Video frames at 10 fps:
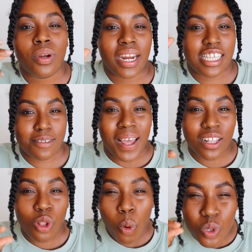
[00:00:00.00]
would
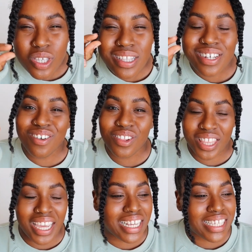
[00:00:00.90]
expect those little
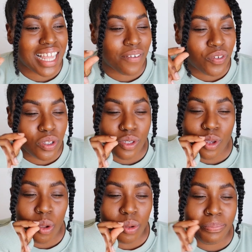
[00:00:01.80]
things that feel
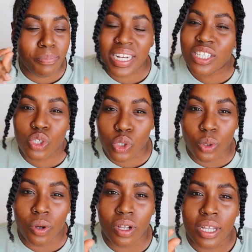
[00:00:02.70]
so
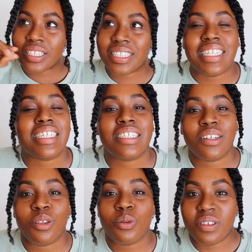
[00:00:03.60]
minuscule to lead
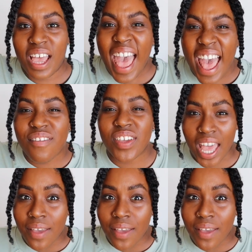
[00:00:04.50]
to those heavy,